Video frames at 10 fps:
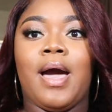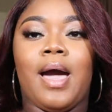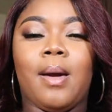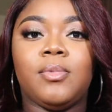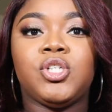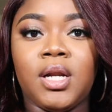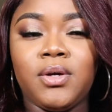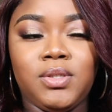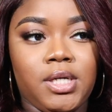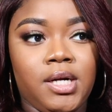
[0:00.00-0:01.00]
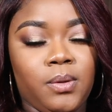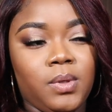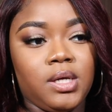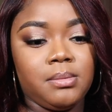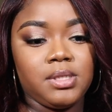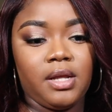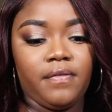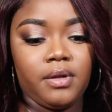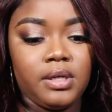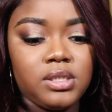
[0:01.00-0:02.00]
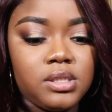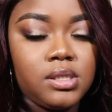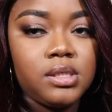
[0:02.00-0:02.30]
I've been trying to go darker when it comes to like foundations